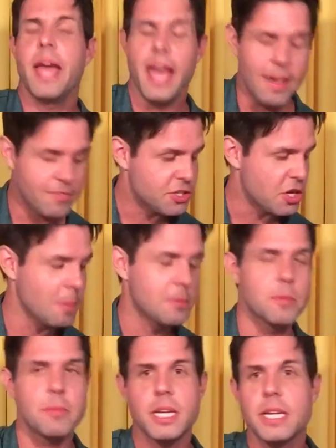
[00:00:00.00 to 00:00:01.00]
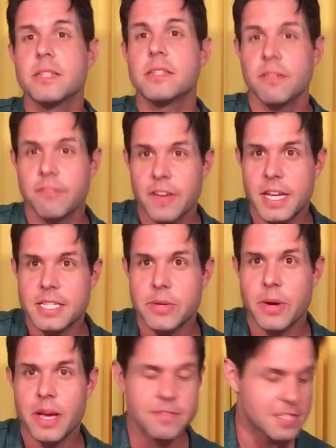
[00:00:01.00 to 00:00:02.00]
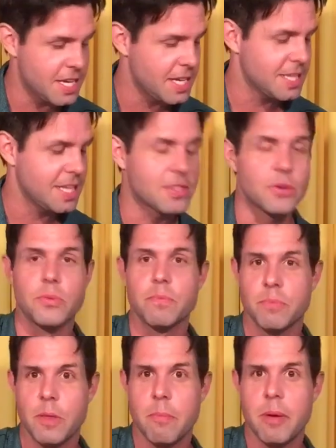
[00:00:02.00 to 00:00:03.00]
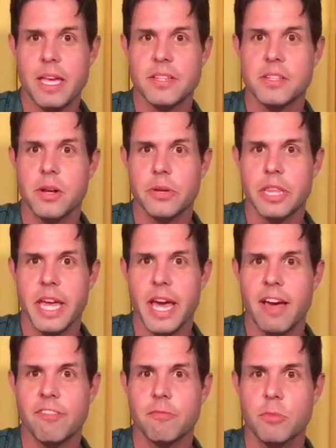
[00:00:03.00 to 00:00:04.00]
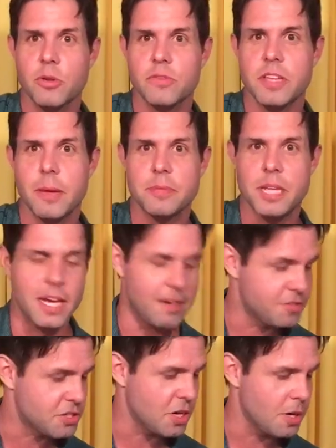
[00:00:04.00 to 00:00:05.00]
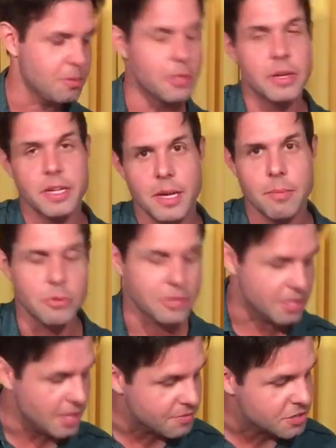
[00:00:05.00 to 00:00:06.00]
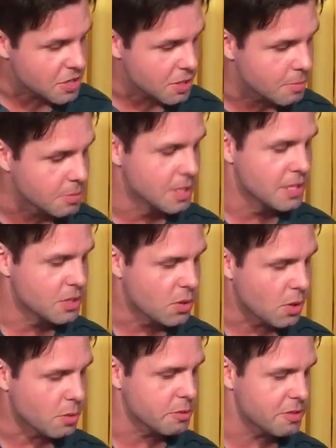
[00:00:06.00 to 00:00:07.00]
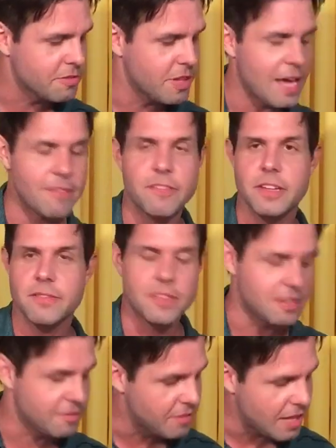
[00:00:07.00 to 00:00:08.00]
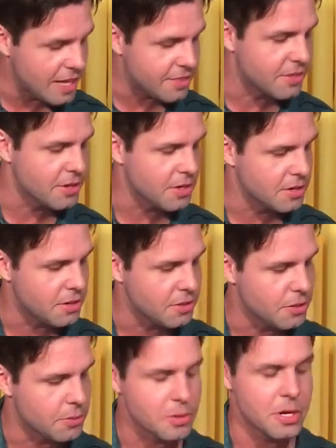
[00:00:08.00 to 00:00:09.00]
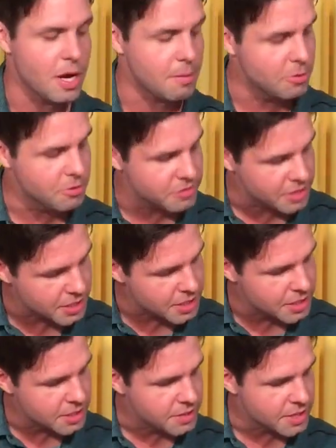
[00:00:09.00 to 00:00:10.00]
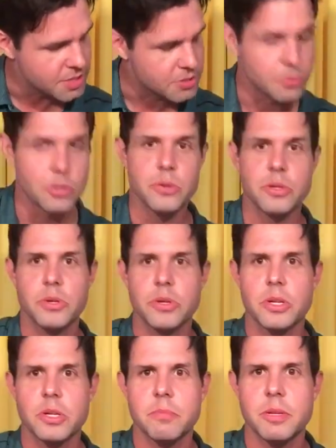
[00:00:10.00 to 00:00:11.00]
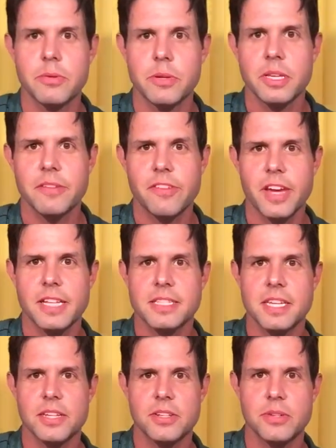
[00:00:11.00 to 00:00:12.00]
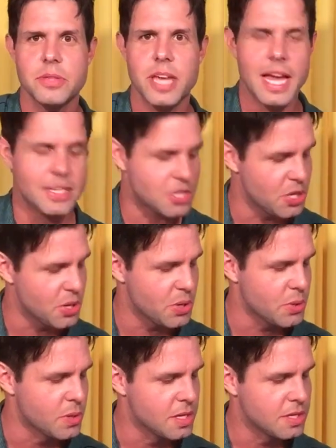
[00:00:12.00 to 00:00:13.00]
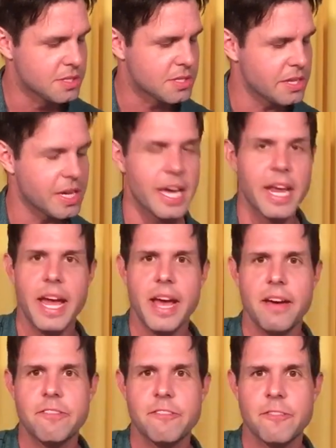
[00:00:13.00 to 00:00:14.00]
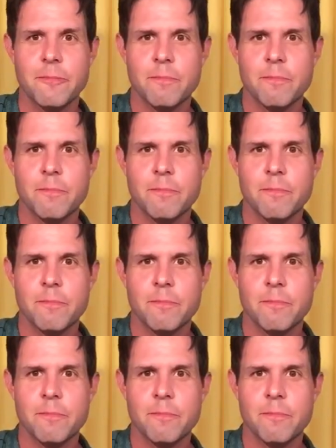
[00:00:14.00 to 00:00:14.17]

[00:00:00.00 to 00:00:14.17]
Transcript: F sharp diminished, fancy way of saying that the, the bass note of the F moves up to F sharp. You end up with an F sharp chord with a flat fifth and a flat third, although we're not moving this root. You could be really fancy and do that too. So you got F,